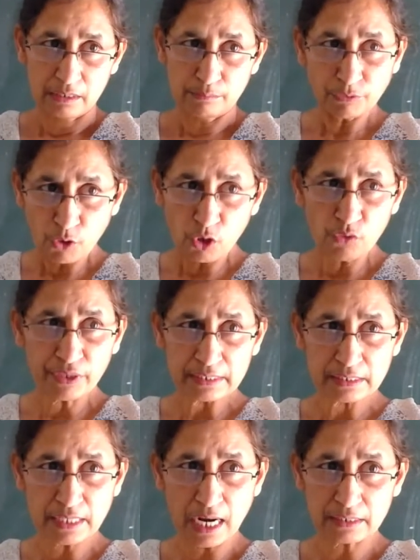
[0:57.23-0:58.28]
Before we
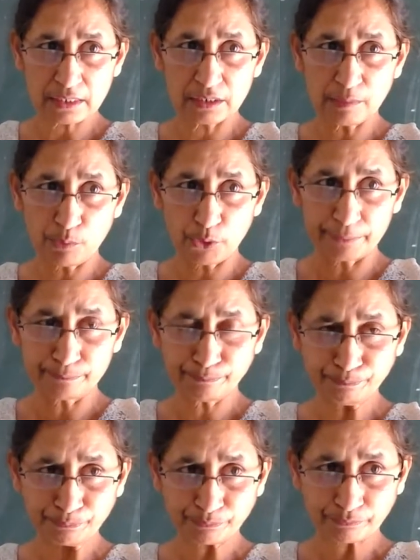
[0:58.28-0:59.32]
start the
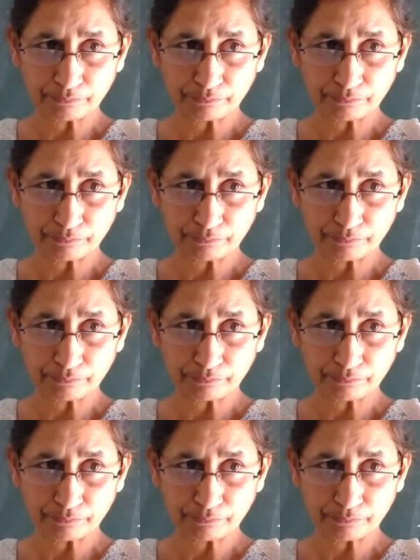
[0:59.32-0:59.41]
poem,